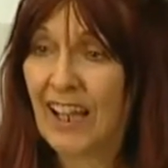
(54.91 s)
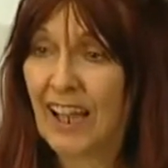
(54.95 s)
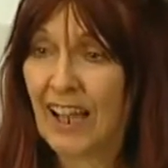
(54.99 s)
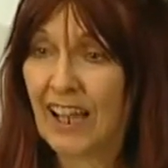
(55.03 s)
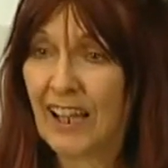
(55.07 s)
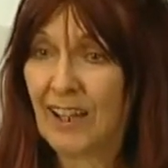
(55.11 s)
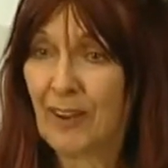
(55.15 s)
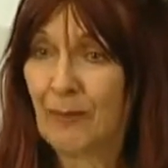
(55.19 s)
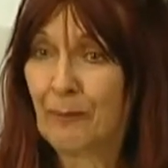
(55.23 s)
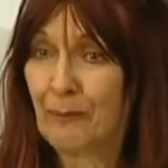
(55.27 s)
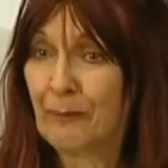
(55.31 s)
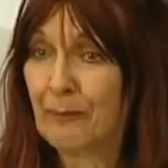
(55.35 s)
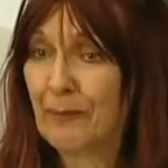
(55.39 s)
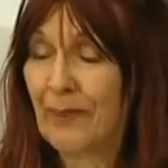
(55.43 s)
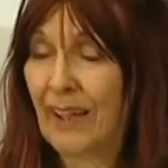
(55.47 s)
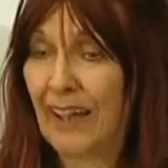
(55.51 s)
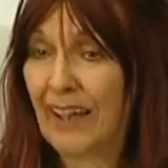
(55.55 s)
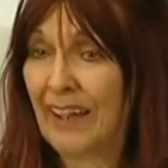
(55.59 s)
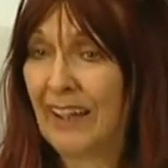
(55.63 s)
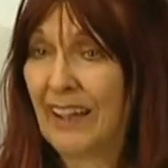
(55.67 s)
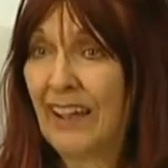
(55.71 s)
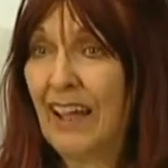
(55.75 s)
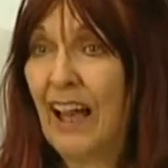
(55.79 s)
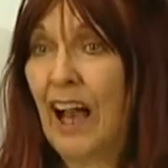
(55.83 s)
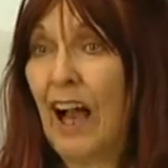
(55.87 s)

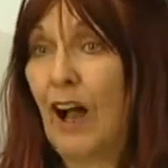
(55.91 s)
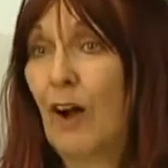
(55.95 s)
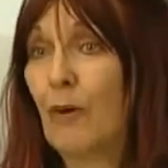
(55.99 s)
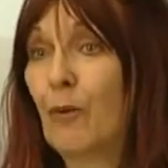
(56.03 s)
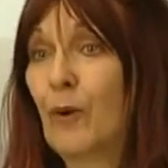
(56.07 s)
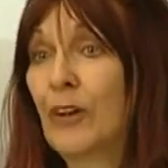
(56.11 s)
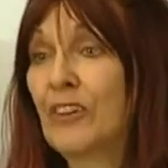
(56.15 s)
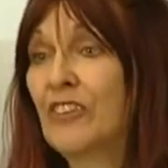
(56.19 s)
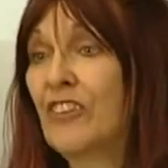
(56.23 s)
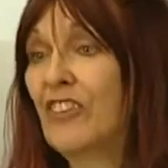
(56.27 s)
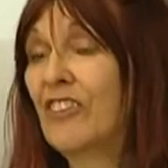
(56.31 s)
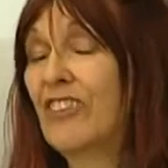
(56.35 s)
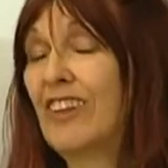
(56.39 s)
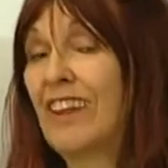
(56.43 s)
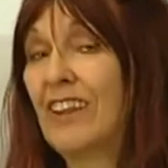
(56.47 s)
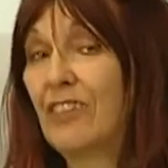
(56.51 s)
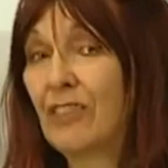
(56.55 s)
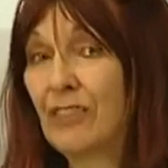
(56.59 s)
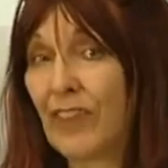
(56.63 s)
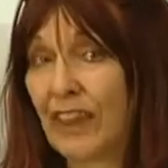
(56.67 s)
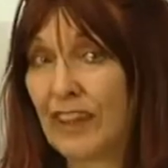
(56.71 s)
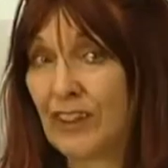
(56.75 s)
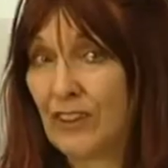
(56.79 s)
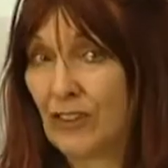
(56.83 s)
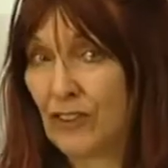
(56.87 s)
I want to say
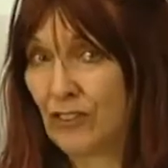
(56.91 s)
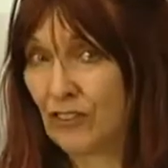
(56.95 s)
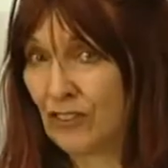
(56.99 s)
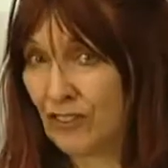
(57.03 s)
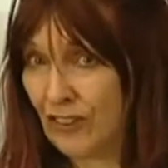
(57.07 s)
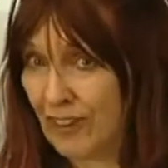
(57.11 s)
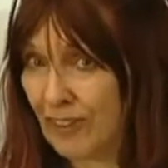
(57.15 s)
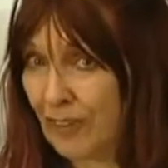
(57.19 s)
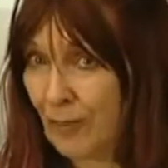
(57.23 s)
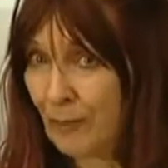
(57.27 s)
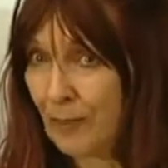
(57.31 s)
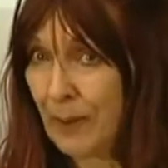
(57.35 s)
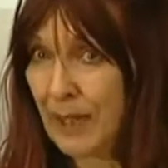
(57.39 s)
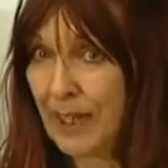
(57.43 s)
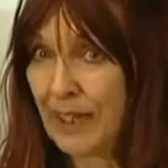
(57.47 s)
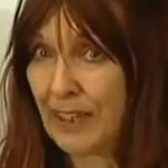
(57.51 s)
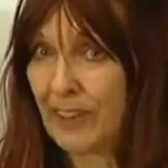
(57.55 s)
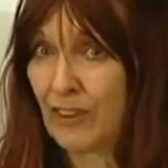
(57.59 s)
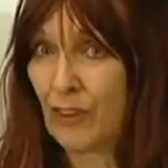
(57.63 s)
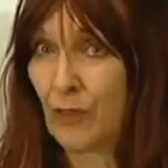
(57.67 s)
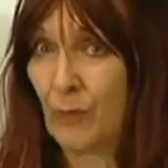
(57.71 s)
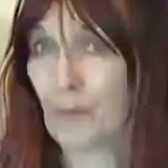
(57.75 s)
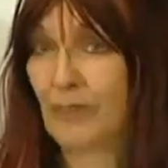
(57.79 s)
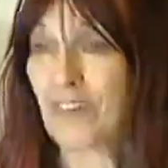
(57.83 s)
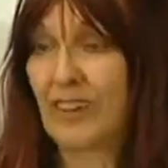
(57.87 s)
thank you, Theresa May,
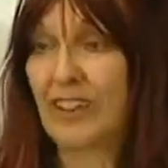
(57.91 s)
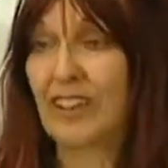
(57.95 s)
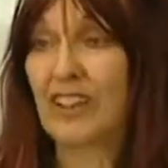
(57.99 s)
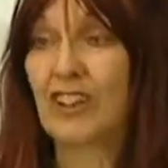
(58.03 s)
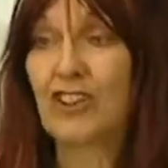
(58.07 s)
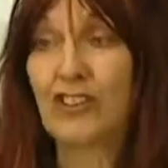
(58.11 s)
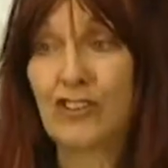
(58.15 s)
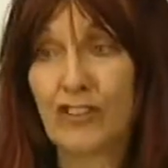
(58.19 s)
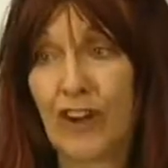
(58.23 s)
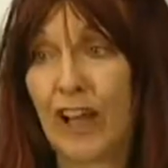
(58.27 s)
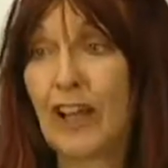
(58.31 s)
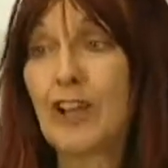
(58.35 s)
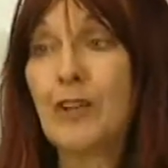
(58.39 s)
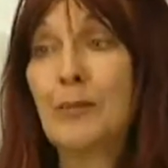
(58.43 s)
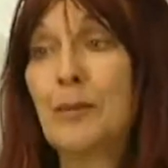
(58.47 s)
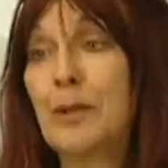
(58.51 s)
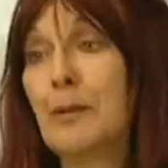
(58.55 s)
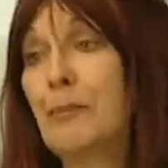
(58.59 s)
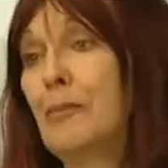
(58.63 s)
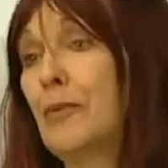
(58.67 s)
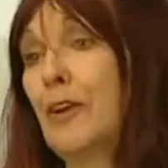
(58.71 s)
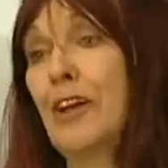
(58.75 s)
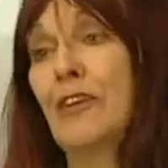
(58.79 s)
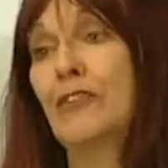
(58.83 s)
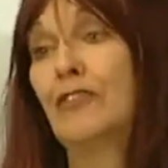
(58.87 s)
because it was an
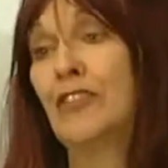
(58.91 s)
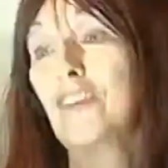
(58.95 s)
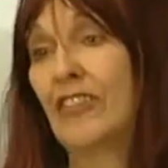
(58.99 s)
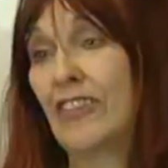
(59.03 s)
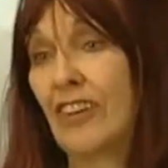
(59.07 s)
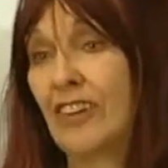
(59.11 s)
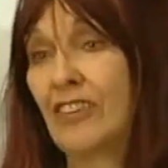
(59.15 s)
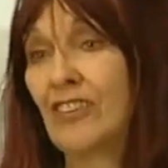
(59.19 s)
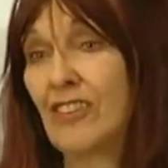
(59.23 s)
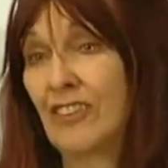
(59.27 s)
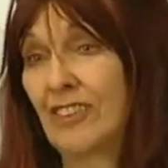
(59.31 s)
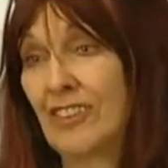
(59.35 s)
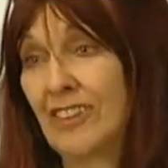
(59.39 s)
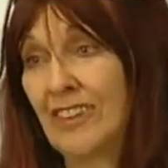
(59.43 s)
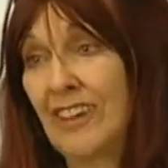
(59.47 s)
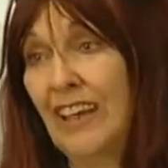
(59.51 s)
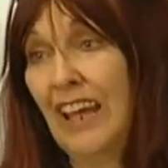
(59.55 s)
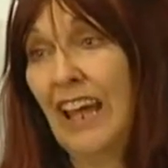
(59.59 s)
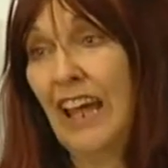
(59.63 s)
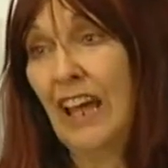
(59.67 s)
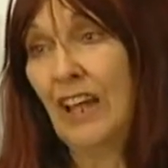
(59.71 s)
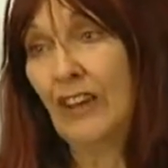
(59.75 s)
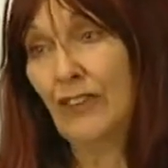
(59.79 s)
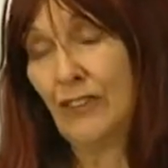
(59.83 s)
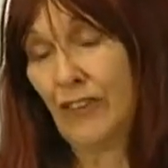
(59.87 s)
incredibly brave decision
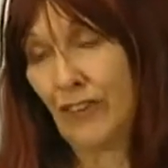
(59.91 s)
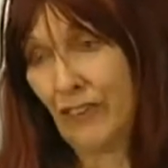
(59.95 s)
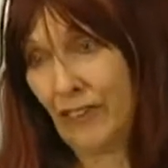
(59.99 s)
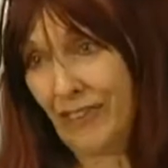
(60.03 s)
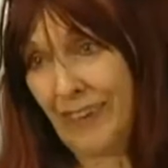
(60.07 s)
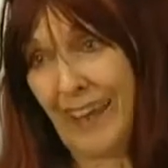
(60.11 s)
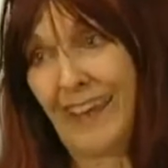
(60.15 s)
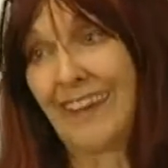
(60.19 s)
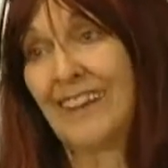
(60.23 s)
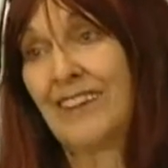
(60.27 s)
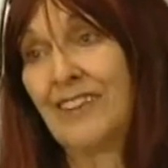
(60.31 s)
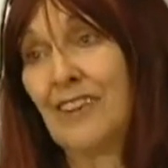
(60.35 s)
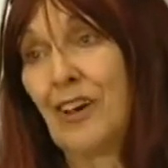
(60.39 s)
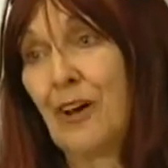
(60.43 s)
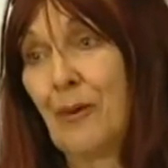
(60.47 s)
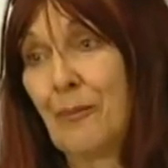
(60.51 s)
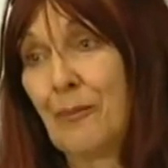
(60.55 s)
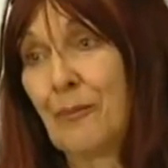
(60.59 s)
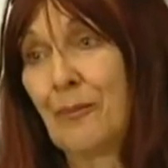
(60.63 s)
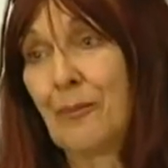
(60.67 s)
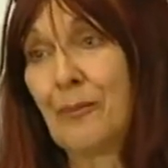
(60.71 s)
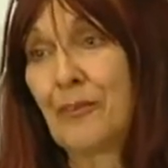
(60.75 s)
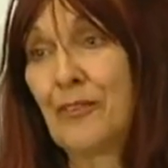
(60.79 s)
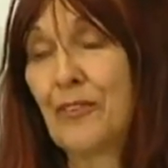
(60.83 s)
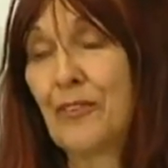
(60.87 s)
to stand up